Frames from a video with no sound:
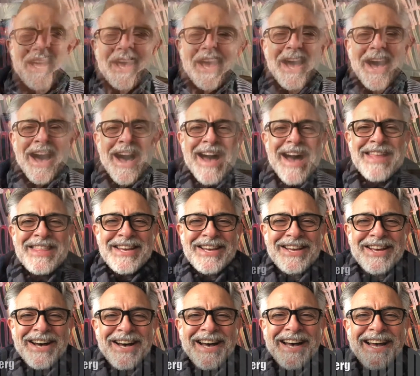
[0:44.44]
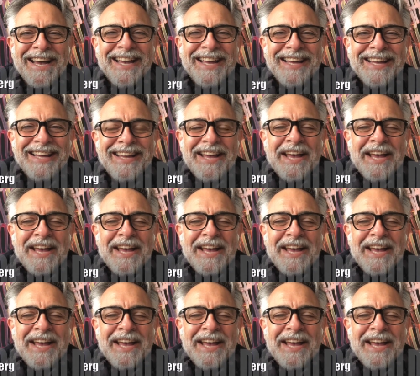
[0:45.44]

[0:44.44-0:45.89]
Hi there, Guy.